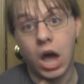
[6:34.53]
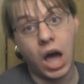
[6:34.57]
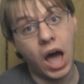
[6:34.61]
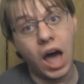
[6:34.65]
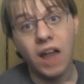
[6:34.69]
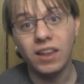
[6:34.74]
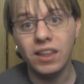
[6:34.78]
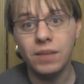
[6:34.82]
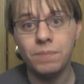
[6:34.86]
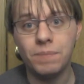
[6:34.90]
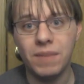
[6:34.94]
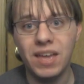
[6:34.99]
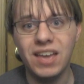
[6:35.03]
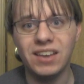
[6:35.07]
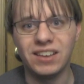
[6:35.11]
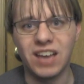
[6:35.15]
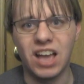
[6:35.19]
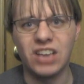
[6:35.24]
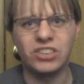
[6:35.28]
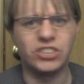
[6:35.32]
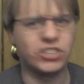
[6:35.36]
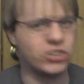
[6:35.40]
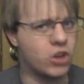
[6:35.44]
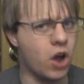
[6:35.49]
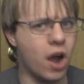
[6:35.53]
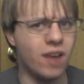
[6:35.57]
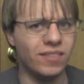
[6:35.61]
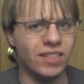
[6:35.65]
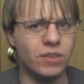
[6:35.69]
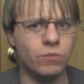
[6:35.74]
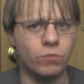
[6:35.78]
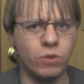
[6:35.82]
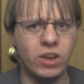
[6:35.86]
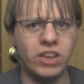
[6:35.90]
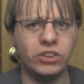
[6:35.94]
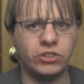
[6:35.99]
I'll admit,
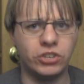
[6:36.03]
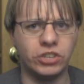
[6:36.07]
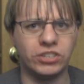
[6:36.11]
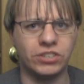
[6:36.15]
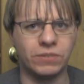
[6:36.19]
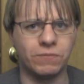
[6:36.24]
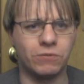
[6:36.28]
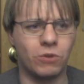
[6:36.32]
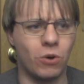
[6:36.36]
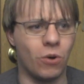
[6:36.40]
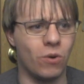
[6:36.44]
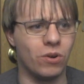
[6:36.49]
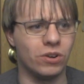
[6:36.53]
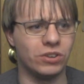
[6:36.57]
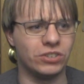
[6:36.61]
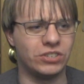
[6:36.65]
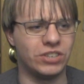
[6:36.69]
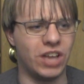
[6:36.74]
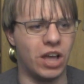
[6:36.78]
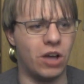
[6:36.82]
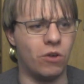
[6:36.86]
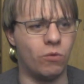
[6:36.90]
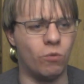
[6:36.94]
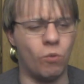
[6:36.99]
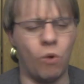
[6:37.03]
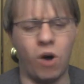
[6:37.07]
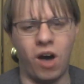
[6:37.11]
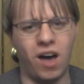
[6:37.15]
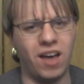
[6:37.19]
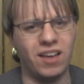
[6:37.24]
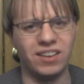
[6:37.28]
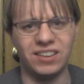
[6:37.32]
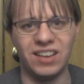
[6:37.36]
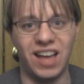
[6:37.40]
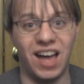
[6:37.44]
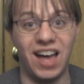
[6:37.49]
Scarlet Witch is, of course,
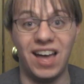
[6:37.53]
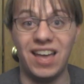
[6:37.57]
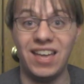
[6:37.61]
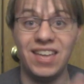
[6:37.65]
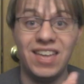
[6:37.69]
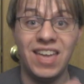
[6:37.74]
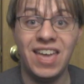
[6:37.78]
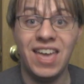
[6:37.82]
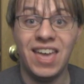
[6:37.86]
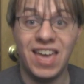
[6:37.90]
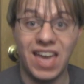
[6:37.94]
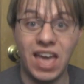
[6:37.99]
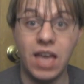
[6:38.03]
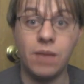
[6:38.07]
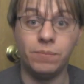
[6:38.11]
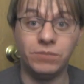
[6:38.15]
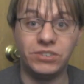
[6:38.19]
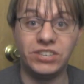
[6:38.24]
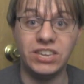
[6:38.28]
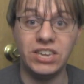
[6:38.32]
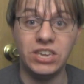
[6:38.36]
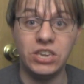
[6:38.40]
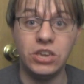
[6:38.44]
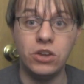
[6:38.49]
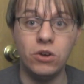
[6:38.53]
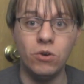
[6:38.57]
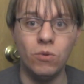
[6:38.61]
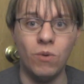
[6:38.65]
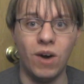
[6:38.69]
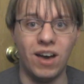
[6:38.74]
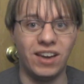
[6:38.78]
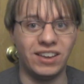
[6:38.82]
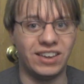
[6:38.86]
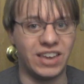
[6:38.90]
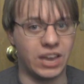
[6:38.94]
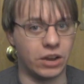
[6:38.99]
one
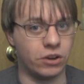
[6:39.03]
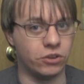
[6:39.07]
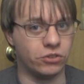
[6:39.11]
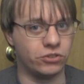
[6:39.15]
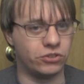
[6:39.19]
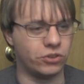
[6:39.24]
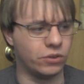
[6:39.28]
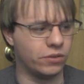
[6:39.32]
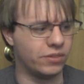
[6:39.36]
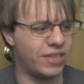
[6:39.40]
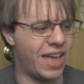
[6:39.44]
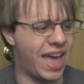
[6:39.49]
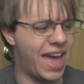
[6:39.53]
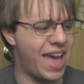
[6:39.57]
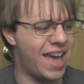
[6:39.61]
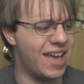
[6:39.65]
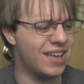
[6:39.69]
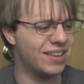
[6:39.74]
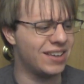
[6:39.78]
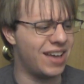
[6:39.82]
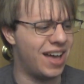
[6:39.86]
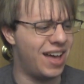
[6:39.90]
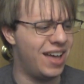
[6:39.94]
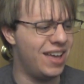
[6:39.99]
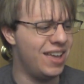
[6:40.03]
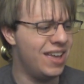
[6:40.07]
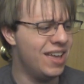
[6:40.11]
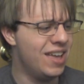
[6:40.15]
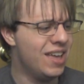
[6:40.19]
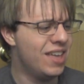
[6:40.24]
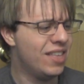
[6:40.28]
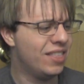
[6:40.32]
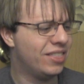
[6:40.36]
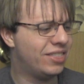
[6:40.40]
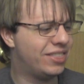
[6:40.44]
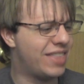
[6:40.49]
MCU character that
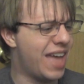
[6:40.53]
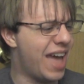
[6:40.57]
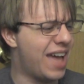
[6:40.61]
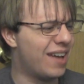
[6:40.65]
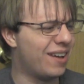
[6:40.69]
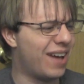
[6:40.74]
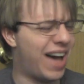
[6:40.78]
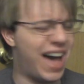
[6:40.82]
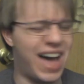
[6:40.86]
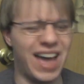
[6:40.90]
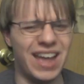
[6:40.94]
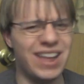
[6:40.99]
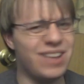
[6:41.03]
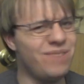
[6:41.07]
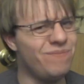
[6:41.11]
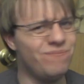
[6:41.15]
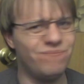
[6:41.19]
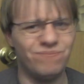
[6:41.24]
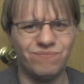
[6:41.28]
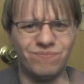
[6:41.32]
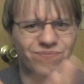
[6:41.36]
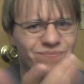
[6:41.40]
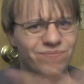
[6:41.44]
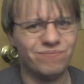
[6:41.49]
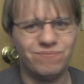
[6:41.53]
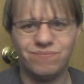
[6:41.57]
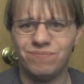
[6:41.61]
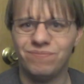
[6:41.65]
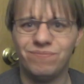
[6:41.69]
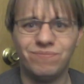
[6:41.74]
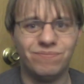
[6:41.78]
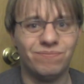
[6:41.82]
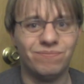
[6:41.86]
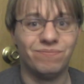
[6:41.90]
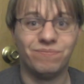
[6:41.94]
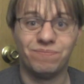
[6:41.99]
I
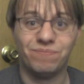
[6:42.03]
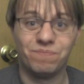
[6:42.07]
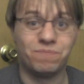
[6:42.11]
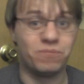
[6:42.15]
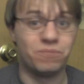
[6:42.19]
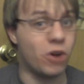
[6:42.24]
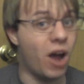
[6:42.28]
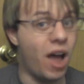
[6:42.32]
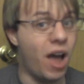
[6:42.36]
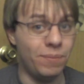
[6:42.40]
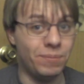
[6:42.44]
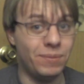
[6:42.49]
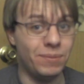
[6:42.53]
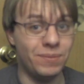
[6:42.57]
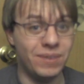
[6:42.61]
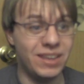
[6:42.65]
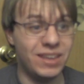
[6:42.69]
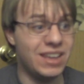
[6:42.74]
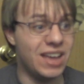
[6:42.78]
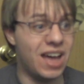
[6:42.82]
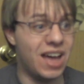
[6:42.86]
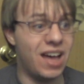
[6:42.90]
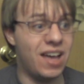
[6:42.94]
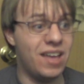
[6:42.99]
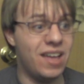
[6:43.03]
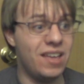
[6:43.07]
probably